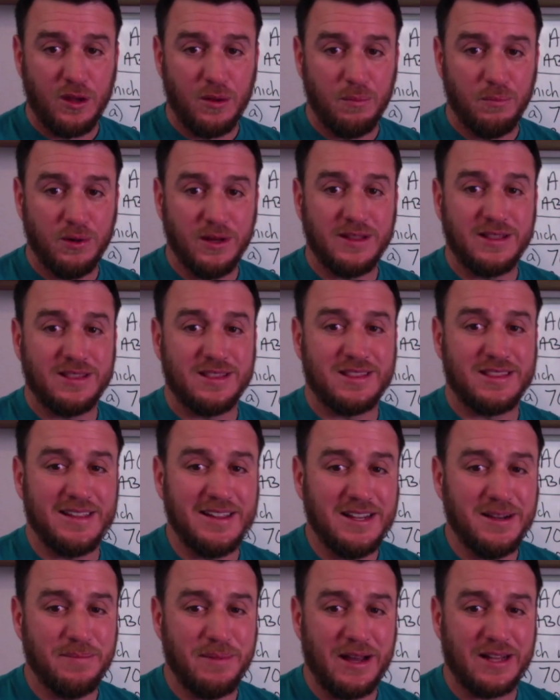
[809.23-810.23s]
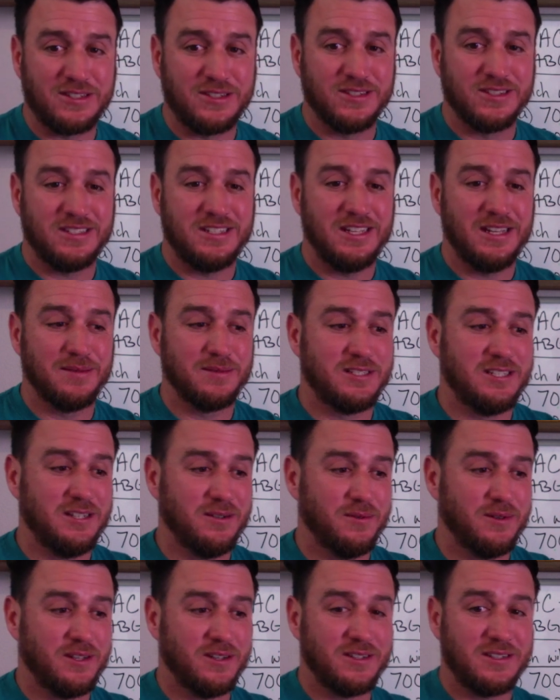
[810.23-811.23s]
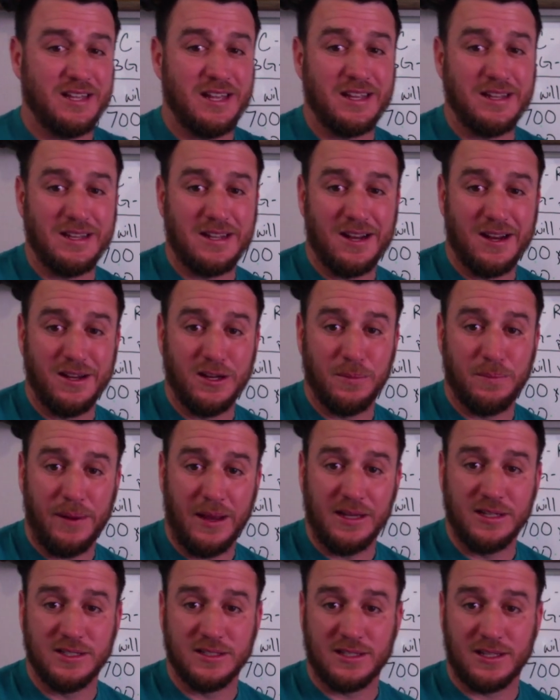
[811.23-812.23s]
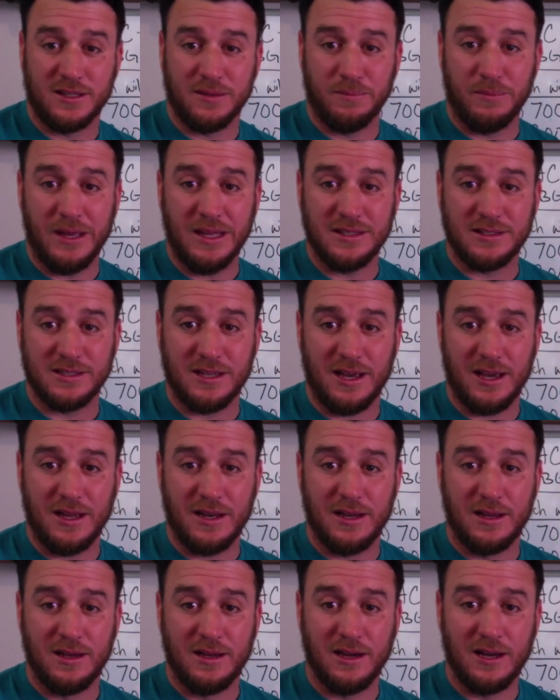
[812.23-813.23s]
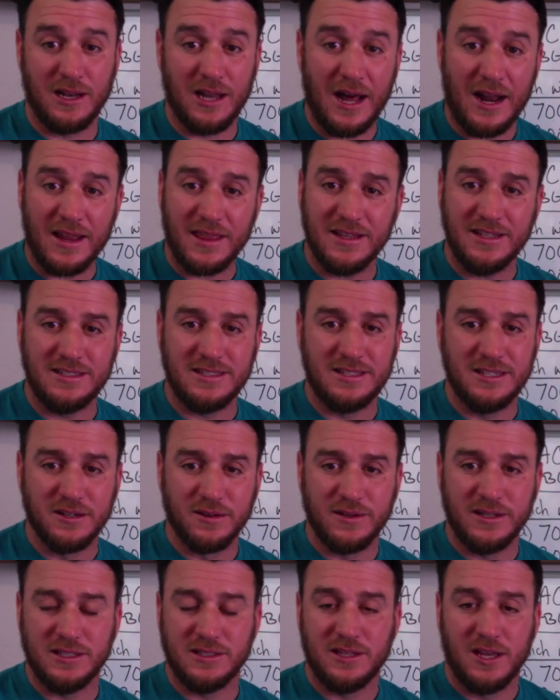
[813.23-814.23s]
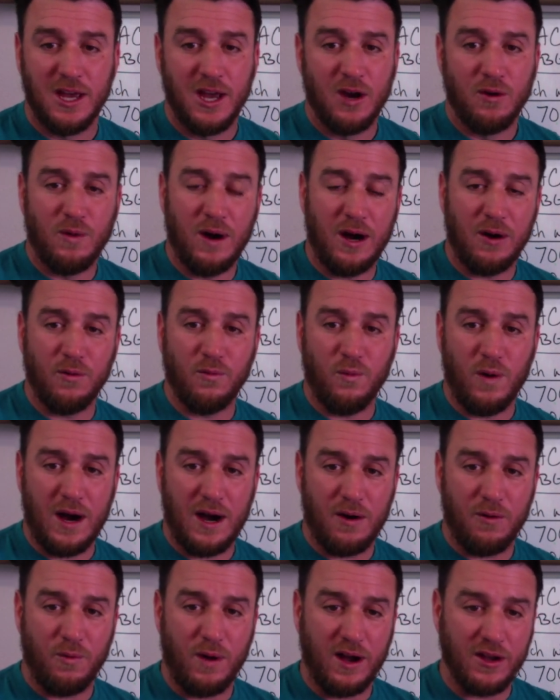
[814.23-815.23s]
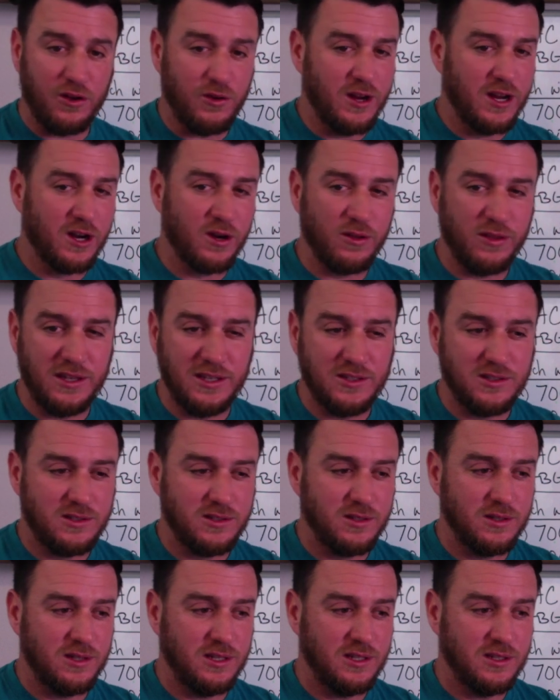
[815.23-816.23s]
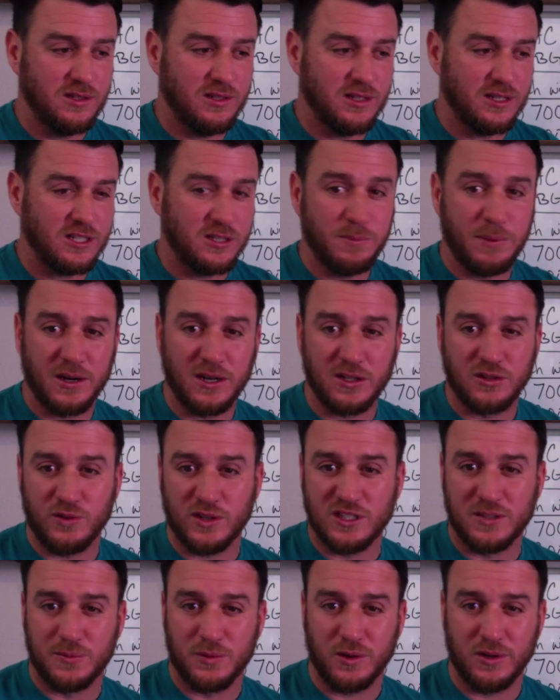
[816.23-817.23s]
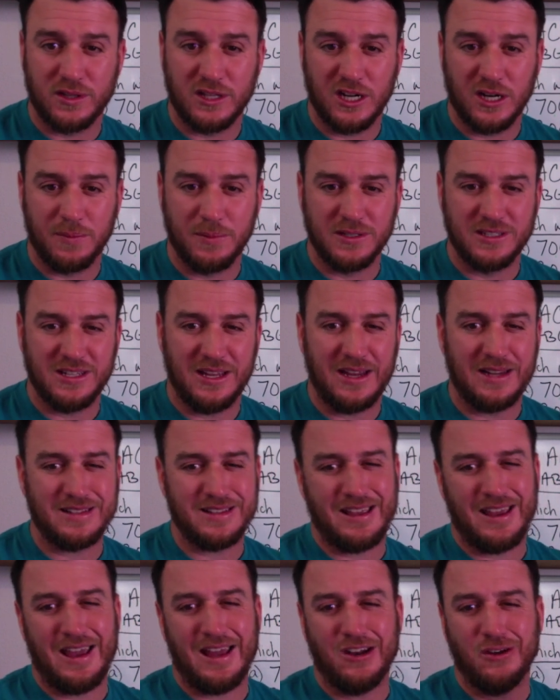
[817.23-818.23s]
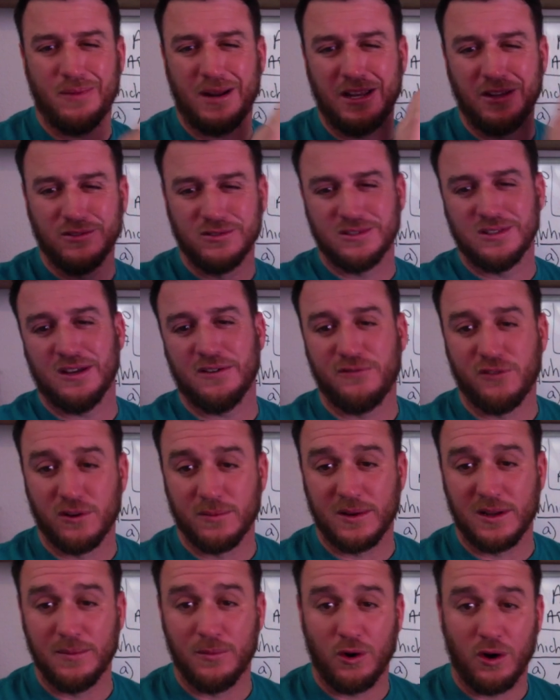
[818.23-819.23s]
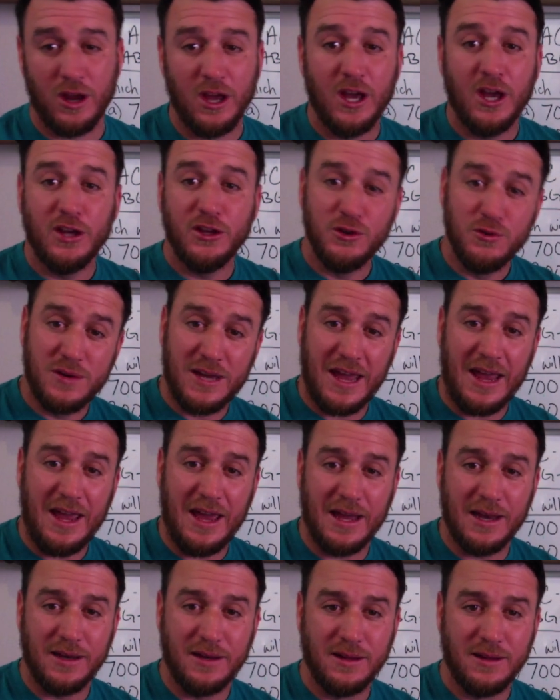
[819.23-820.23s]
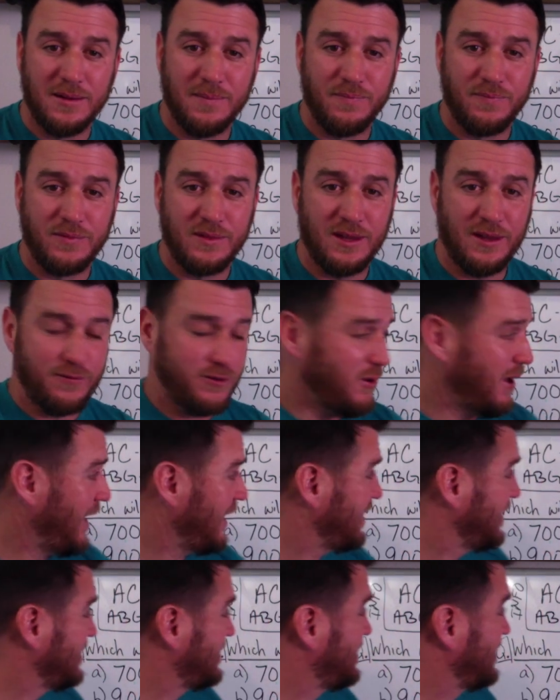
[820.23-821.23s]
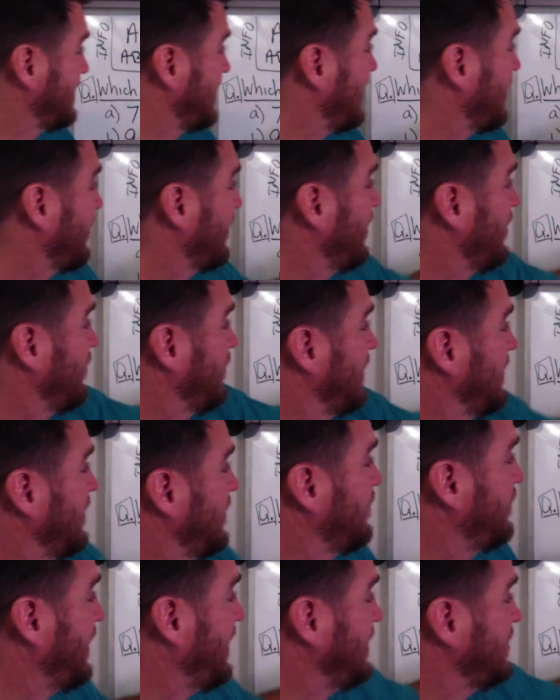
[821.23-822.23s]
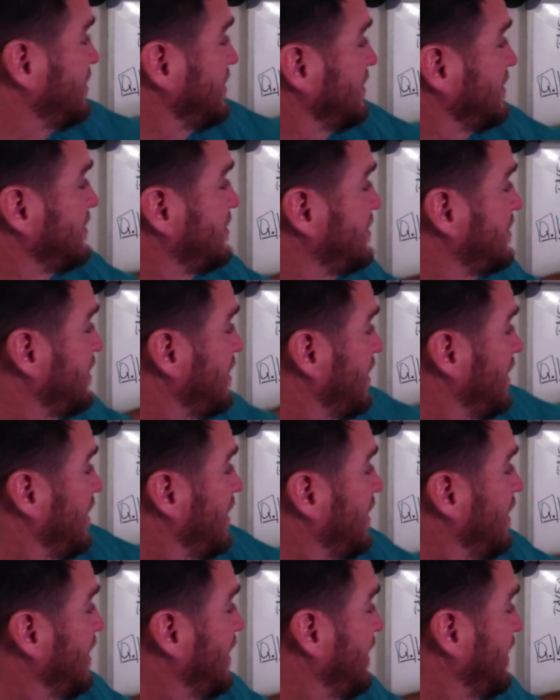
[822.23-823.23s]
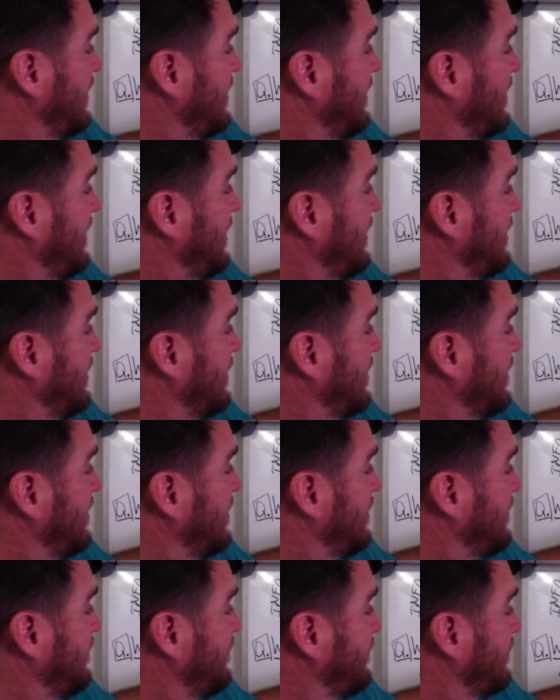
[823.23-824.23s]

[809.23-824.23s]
but think about your T M C when you're taking care of your patients at the bedside. A lot of these theories, while, while, while you hear these, these experienced respiratory therapists saying, eh, nobody uses that formula anymore, you can. If you had this scenario in the patients, in the, in the,